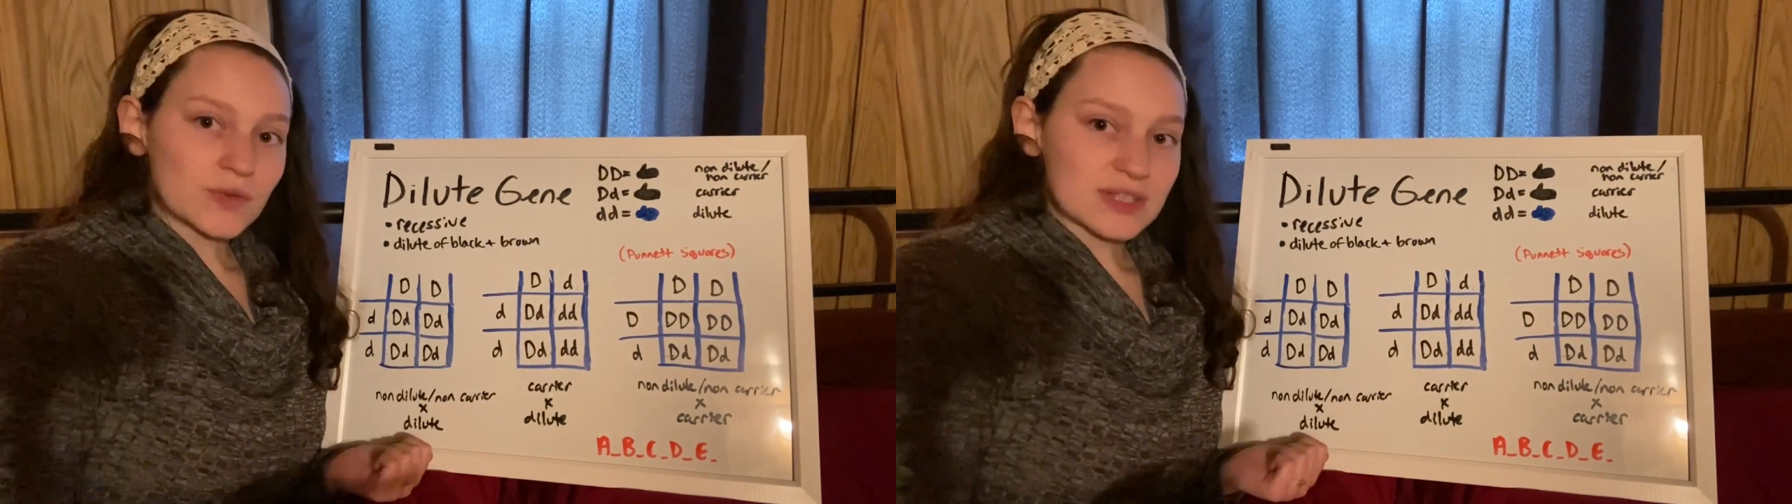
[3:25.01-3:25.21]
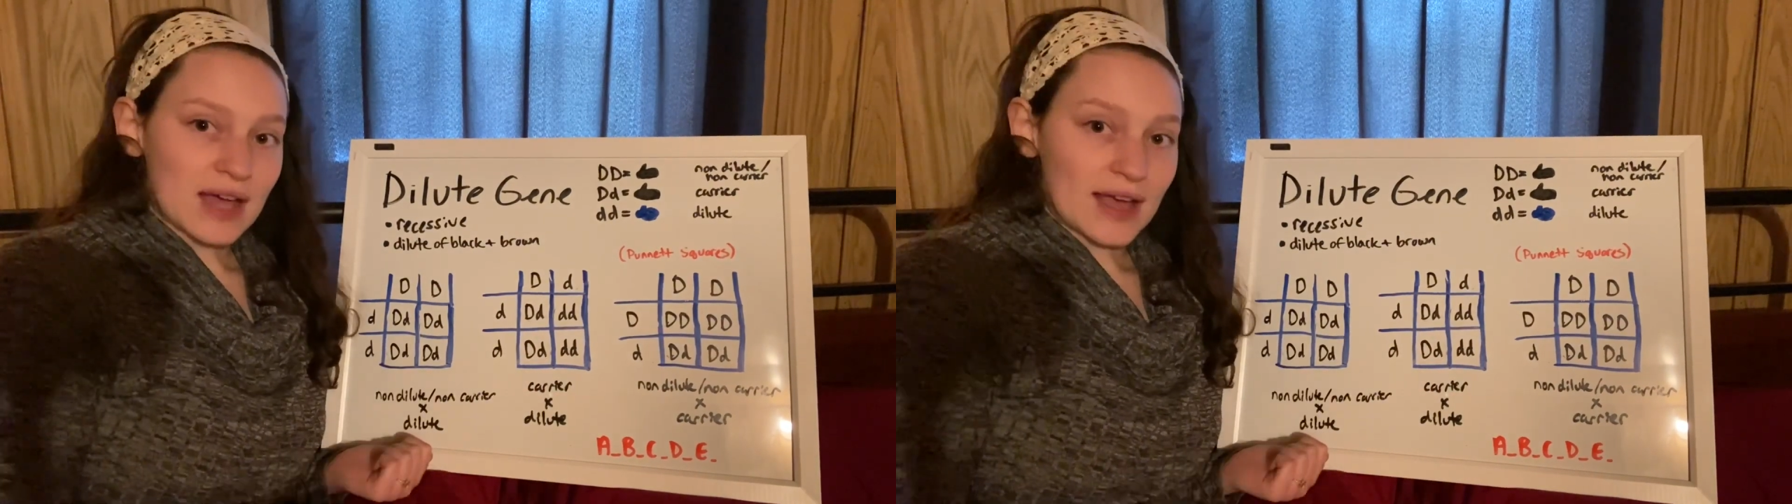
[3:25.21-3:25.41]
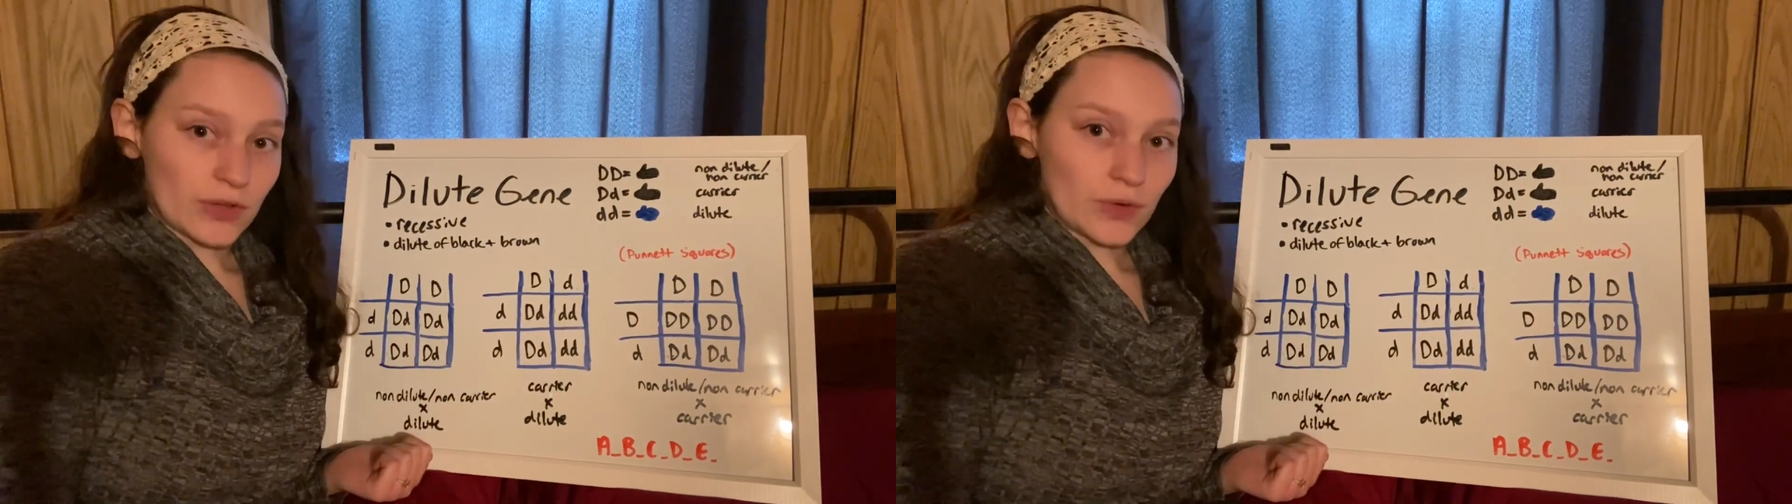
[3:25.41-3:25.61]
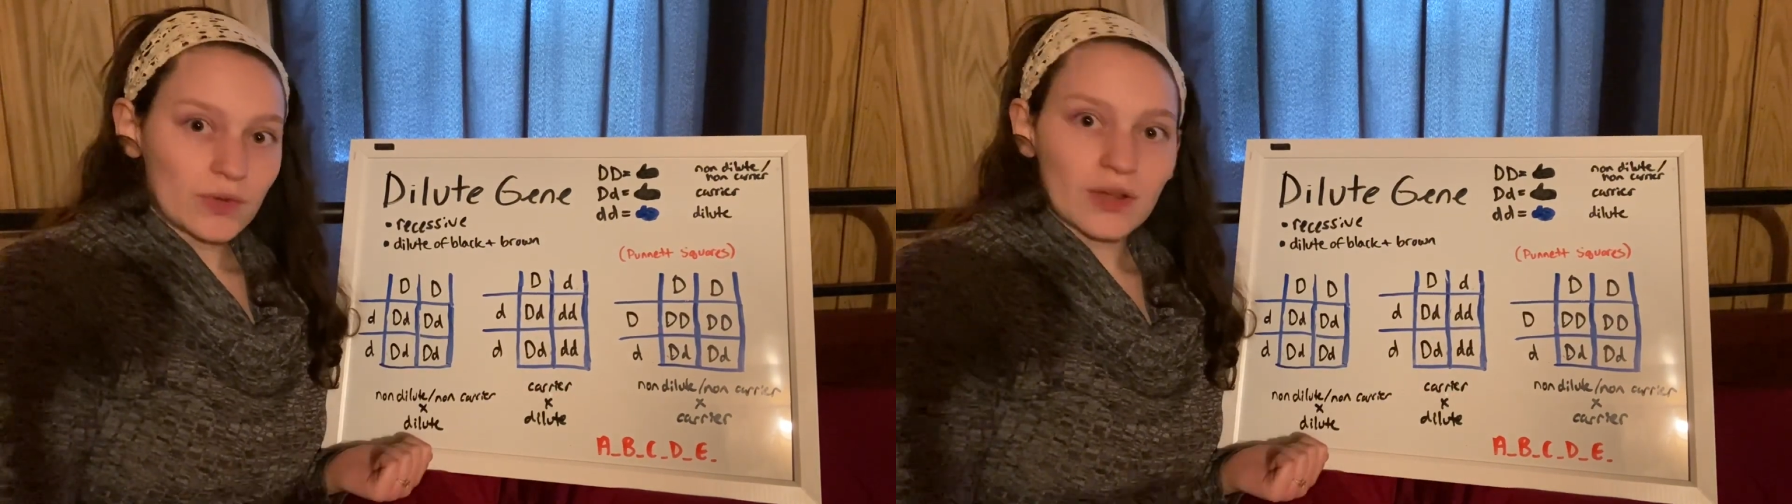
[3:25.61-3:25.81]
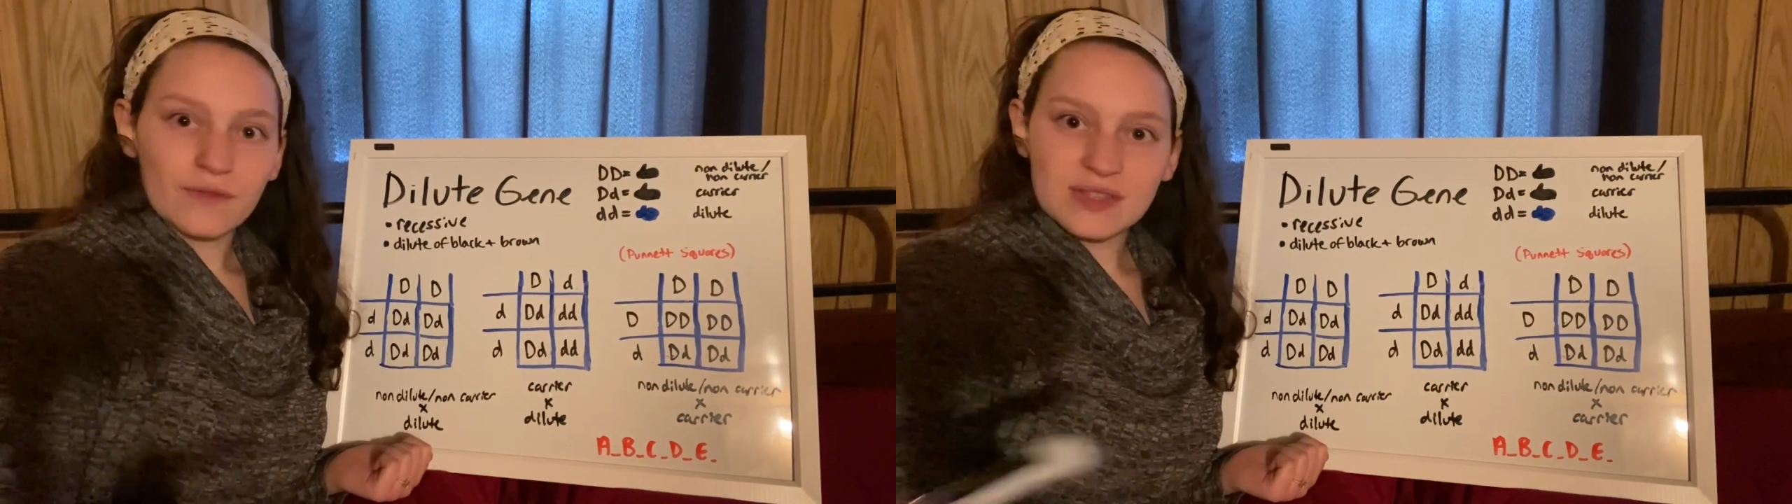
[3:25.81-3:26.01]
a
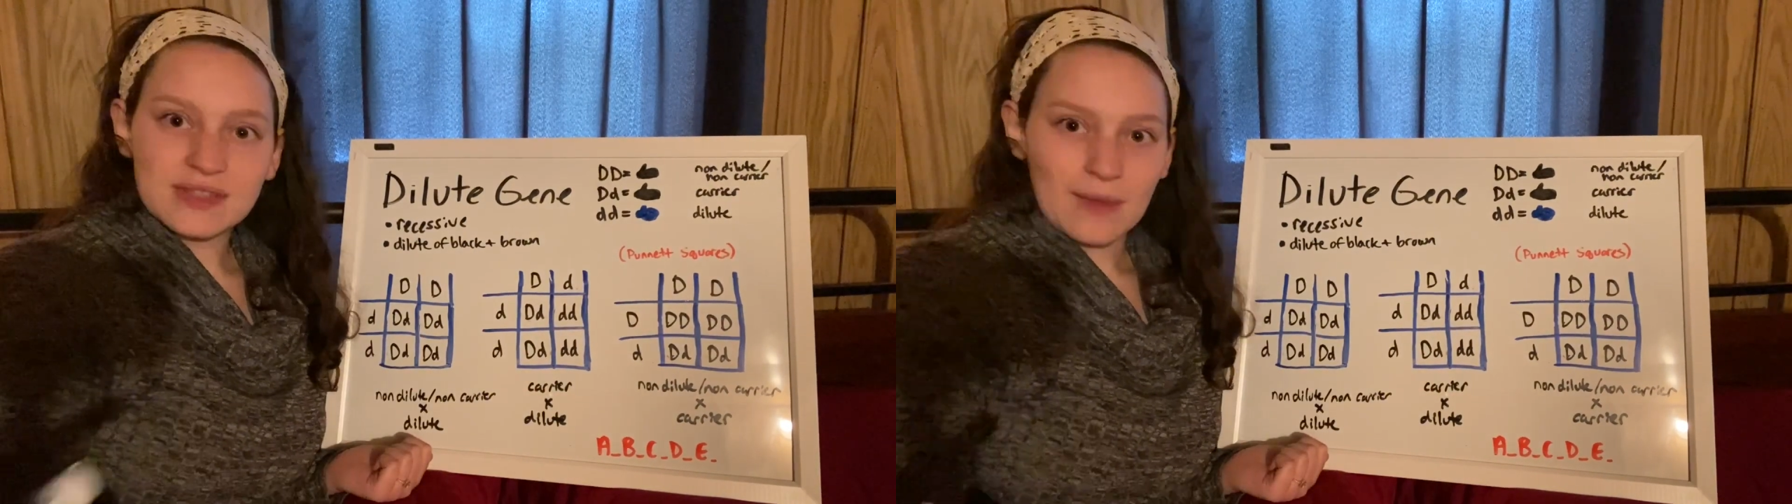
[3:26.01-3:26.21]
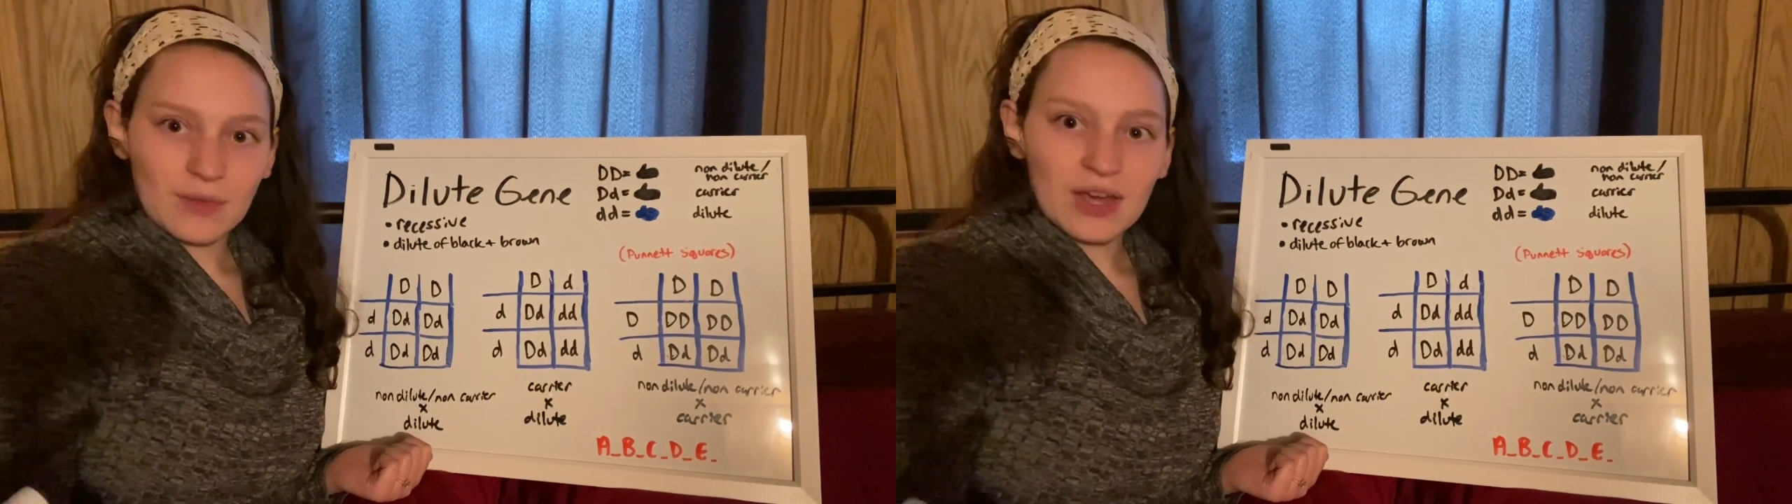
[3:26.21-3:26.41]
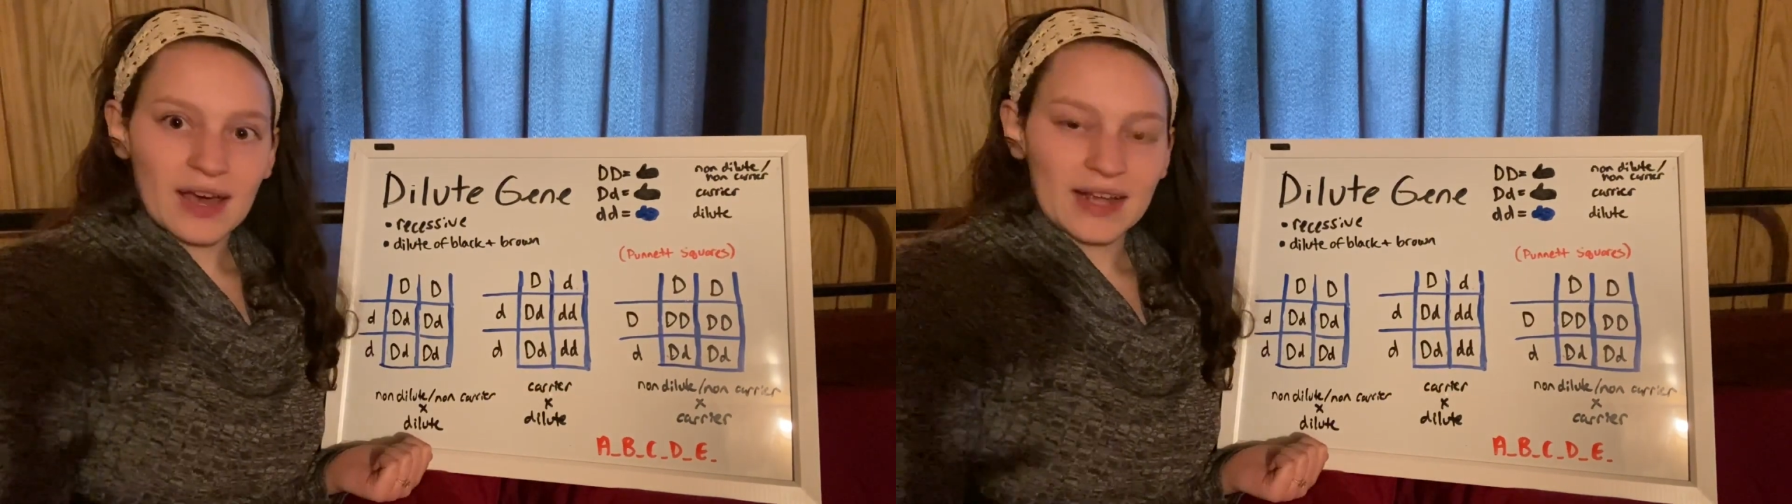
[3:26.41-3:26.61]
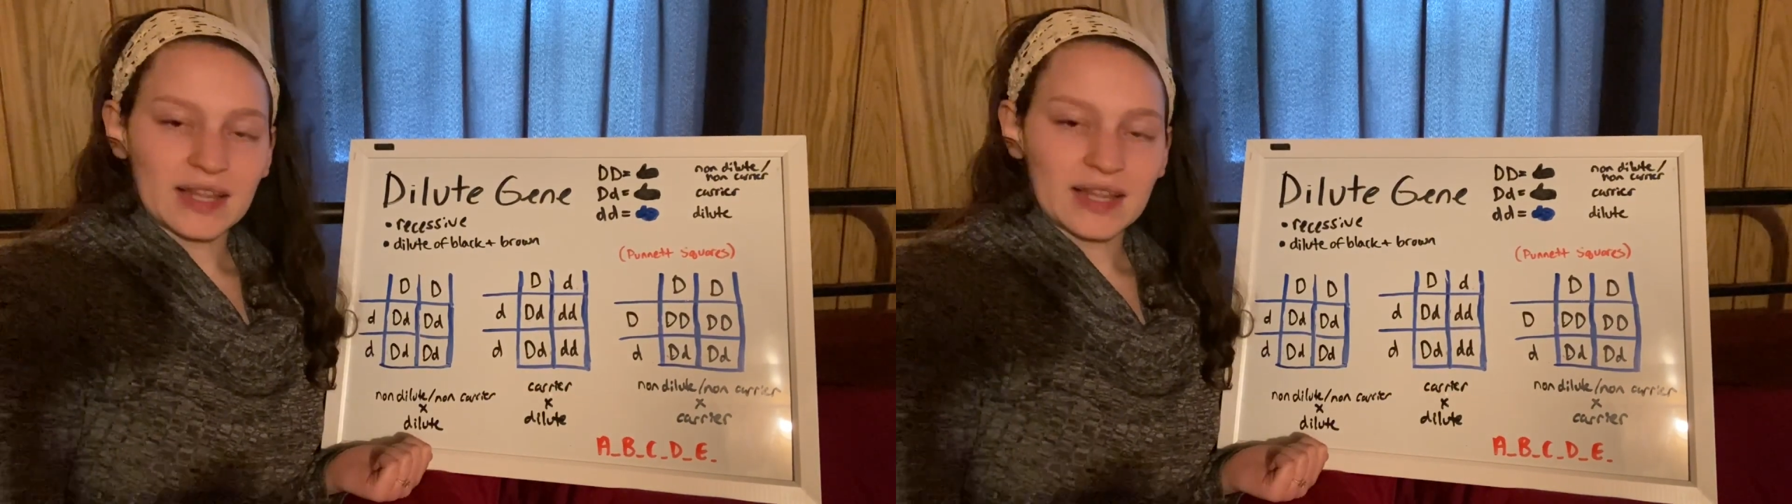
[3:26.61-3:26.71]
dilute of the same kind,